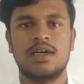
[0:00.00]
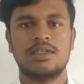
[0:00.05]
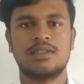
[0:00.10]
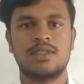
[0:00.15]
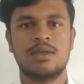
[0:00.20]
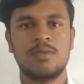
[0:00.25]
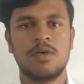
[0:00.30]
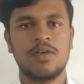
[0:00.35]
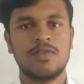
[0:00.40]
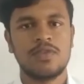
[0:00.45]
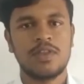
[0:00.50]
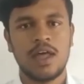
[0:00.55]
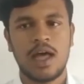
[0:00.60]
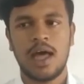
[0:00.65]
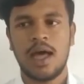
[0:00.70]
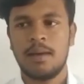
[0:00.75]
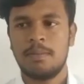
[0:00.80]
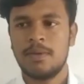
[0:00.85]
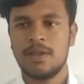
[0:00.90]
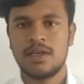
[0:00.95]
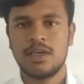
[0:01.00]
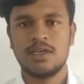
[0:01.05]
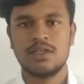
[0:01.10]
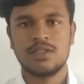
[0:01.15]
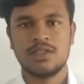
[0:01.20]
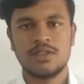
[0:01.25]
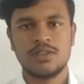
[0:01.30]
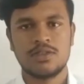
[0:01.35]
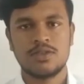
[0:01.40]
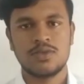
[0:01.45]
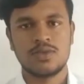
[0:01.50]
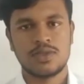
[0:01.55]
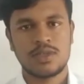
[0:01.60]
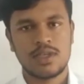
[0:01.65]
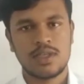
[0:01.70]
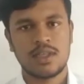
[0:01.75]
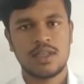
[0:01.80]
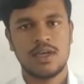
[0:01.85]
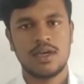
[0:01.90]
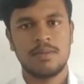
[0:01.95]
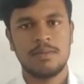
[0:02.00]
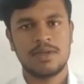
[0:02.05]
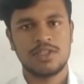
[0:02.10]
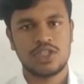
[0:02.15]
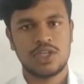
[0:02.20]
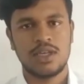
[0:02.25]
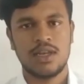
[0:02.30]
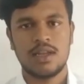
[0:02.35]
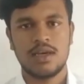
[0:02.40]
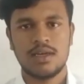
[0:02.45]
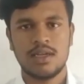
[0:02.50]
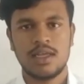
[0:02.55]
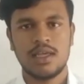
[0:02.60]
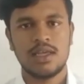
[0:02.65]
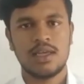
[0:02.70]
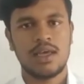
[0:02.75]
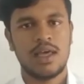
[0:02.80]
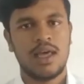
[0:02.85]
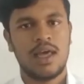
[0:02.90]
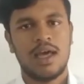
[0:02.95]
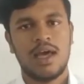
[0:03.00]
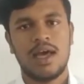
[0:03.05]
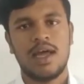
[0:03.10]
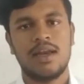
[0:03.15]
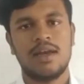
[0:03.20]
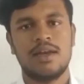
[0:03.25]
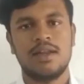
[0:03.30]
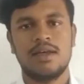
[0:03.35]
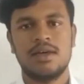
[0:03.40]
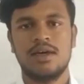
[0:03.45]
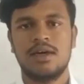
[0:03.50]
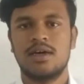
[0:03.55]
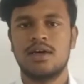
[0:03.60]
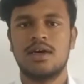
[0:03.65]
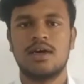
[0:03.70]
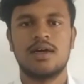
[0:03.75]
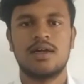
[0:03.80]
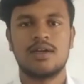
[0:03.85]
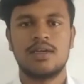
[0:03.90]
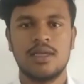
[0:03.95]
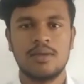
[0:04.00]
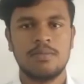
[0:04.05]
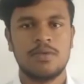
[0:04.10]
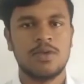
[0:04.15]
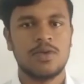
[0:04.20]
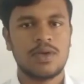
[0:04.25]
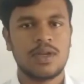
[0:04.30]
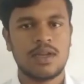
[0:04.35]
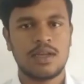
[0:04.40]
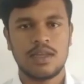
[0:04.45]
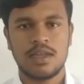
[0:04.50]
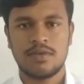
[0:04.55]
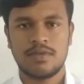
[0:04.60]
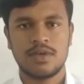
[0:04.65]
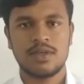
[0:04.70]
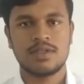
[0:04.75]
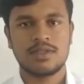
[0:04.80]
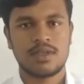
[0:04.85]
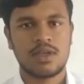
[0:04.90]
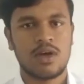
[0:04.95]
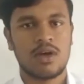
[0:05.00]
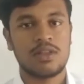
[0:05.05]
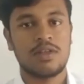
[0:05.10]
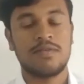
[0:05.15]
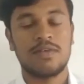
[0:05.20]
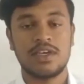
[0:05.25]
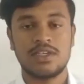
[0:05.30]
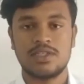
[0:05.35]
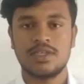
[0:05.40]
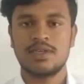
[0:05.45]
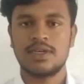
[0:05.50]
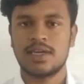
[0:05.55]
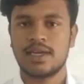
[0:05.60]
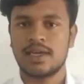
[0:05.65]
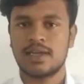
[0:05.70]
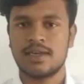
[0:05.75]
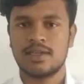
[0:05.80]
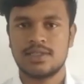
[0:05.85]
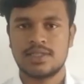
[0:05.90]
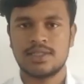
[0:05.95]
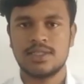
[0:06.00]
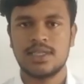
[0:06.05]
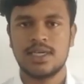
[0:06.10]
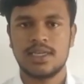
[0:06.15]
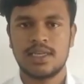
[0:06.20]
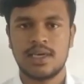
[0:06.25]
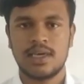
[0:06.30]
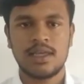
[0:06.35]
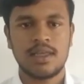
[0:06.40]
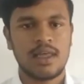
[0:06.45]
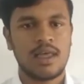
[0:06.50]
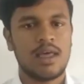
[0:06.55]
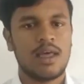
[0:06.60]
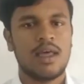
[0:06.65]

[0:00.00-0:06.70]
some of the applications using machine learning and deep neural networks on the facial recognition data.